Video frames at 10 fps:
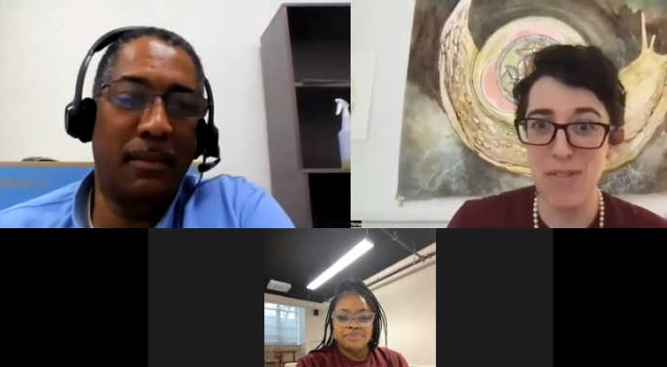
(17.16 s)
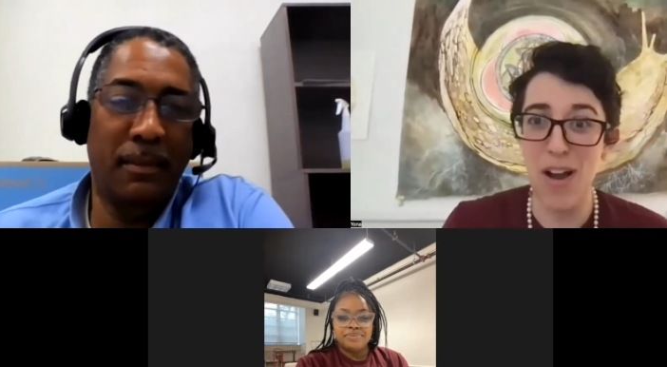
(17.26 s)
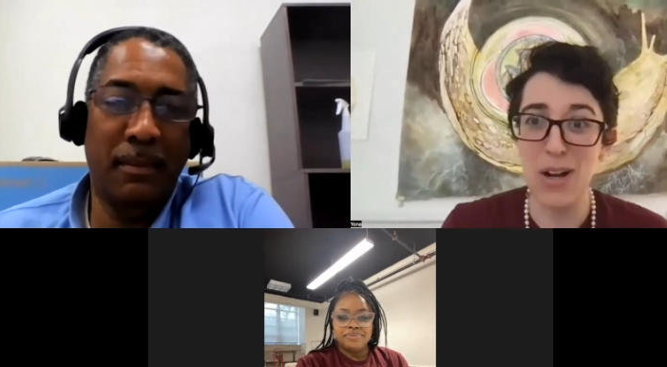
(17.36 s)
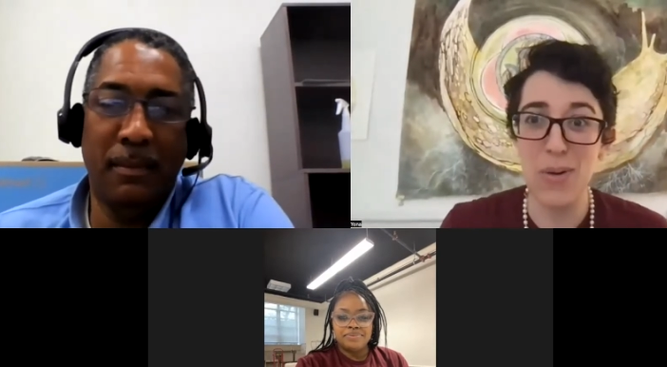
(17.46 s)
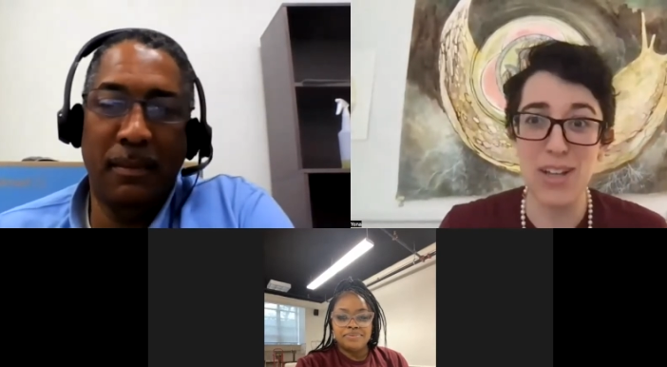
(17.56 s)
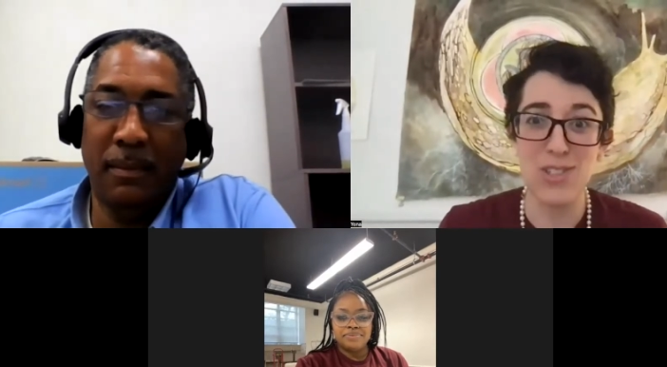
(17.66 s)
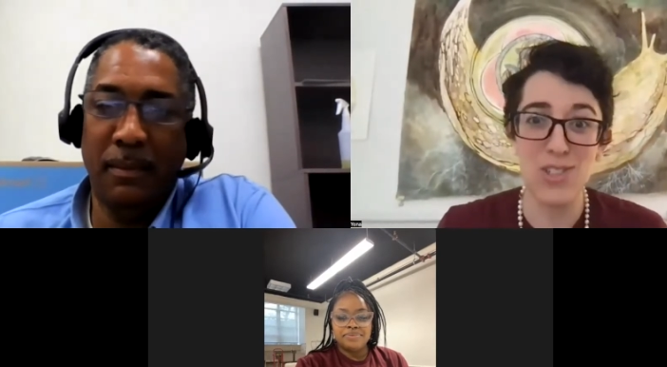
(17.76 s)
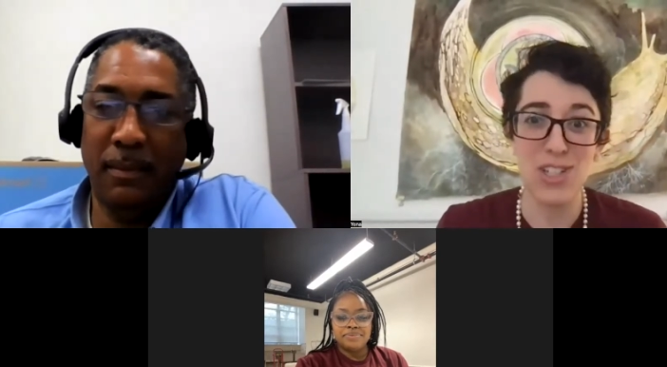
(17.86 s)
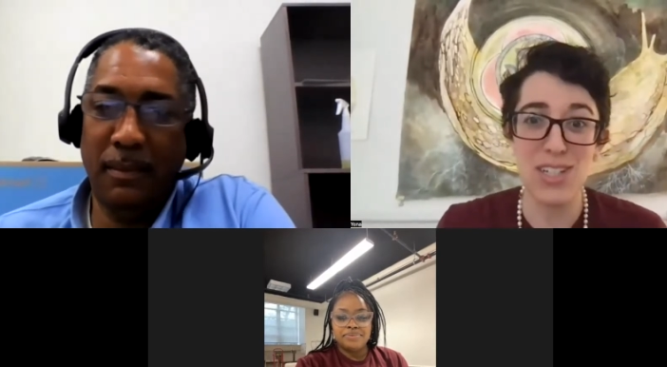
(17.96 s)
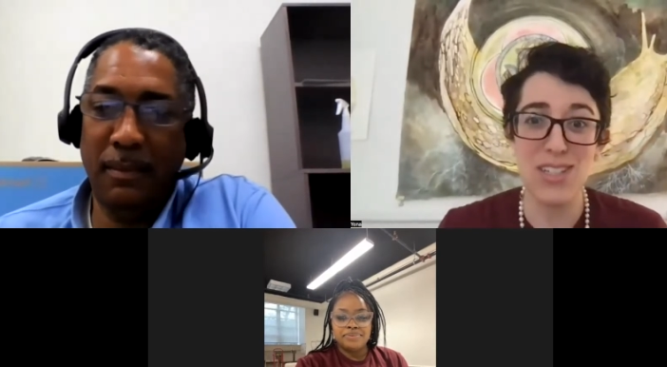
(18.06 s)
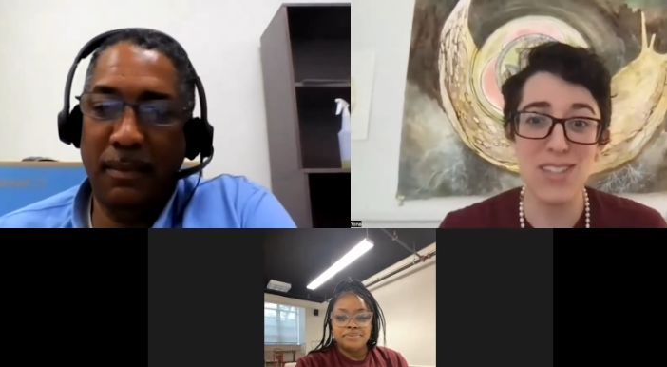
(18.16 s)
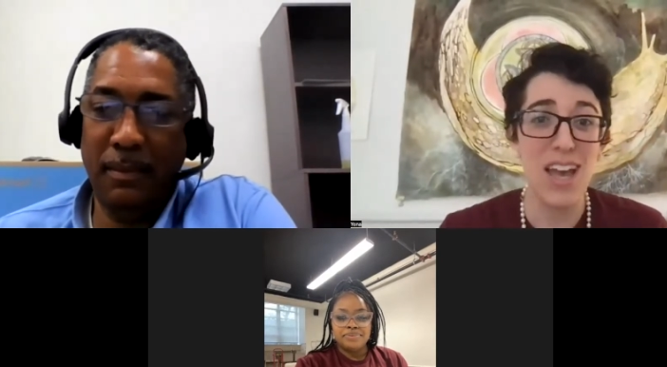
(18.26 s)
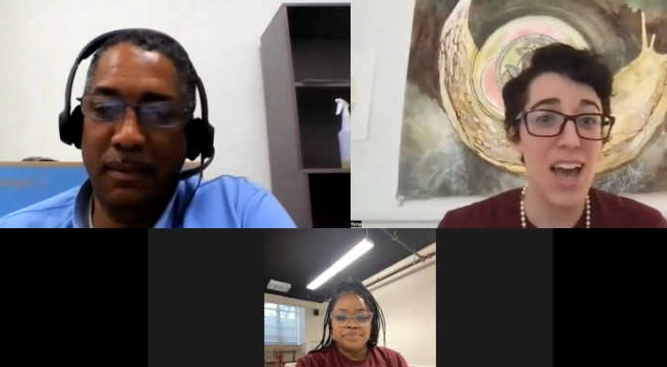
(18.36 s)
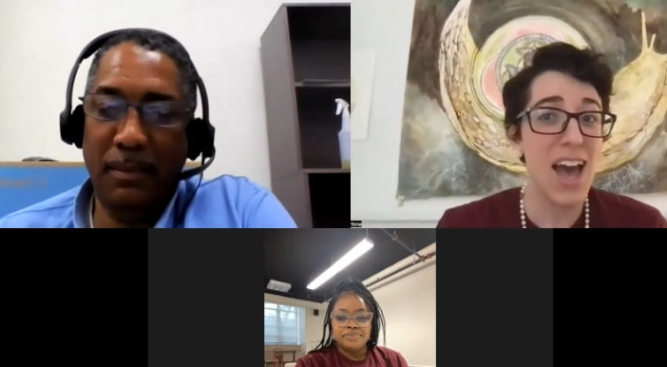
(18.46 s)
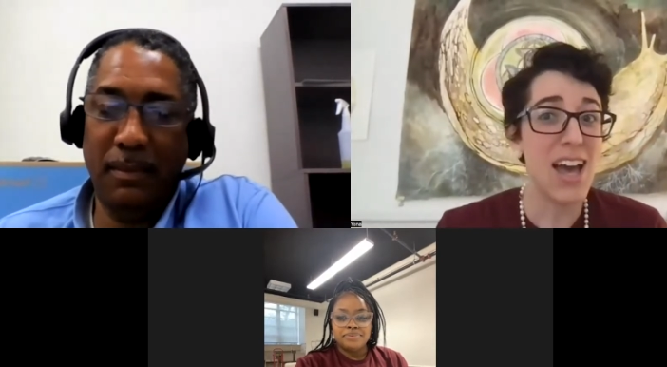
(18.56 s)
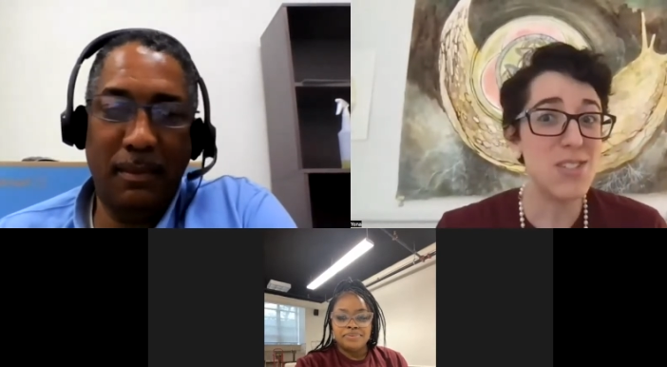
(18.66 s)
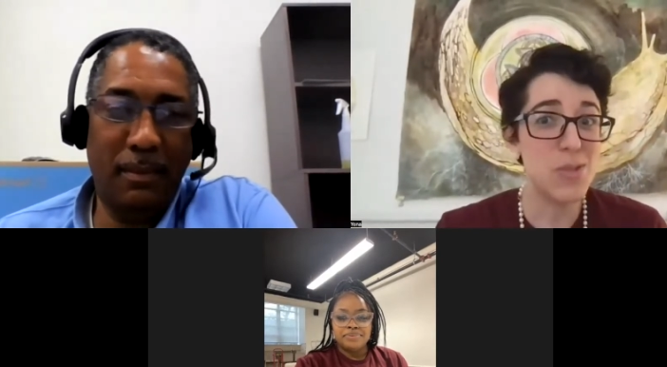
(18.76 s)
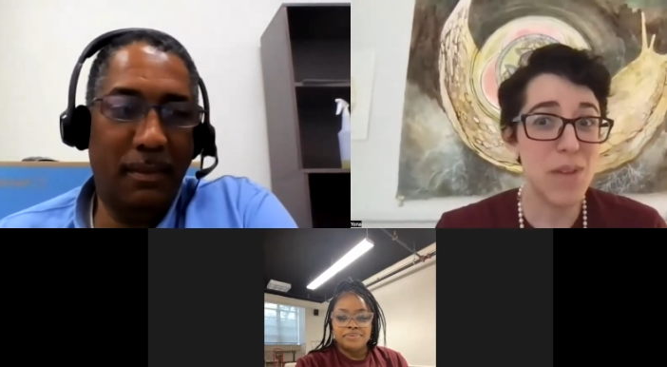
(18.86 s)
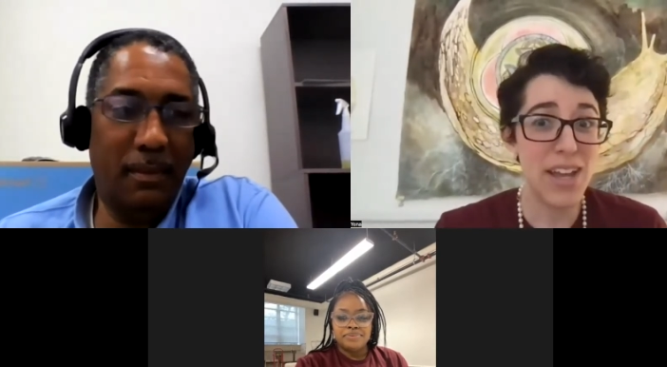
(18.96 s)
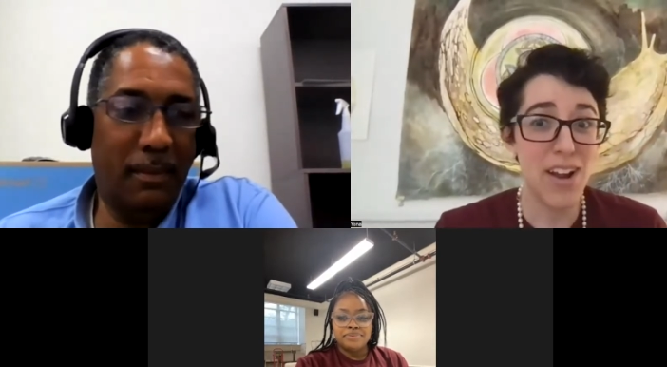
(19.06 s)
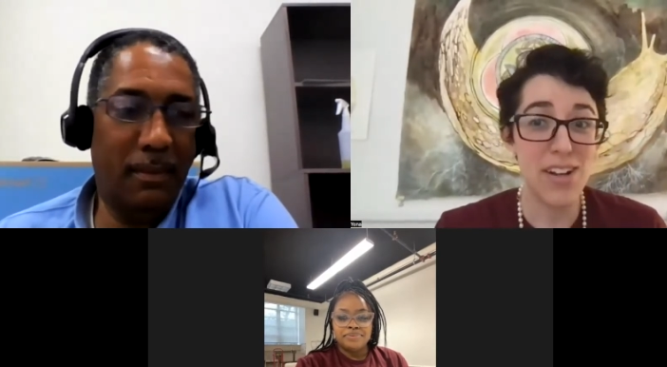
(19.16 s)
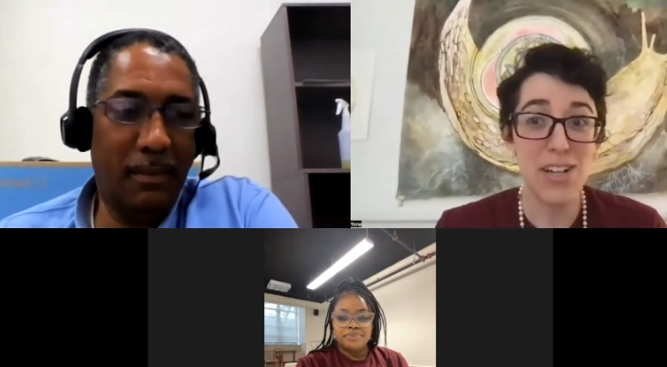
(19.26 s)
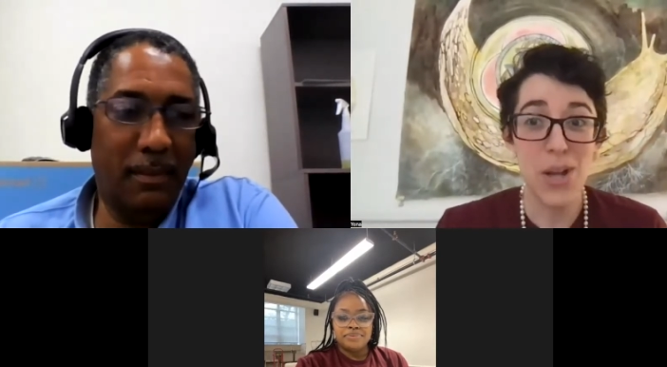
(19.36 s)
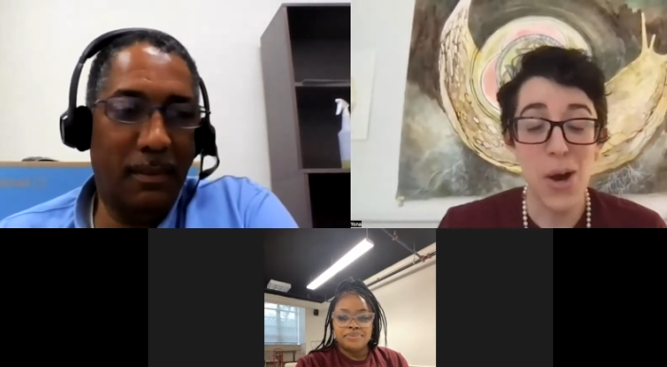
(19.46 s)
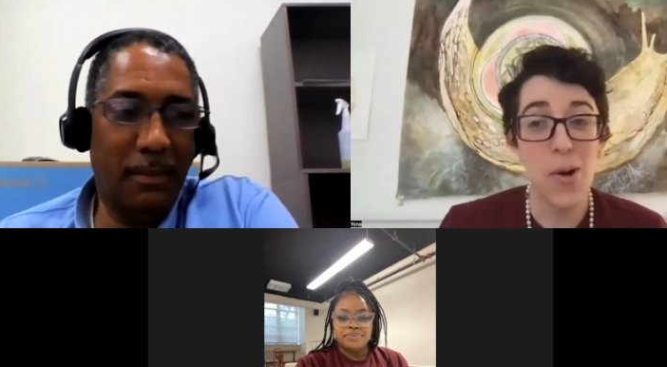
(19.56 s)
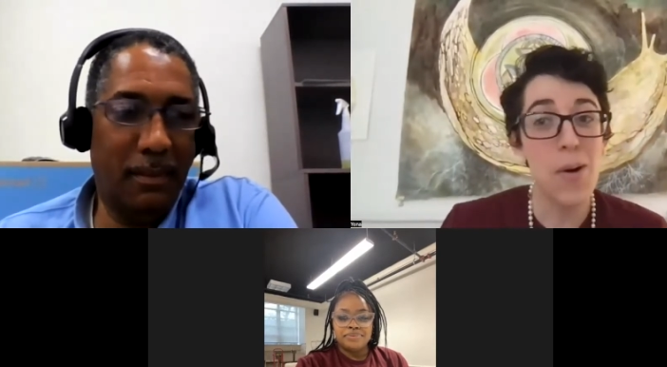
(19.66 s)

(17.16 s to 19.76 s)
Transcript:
Speaker 1: our questions. As you may already know,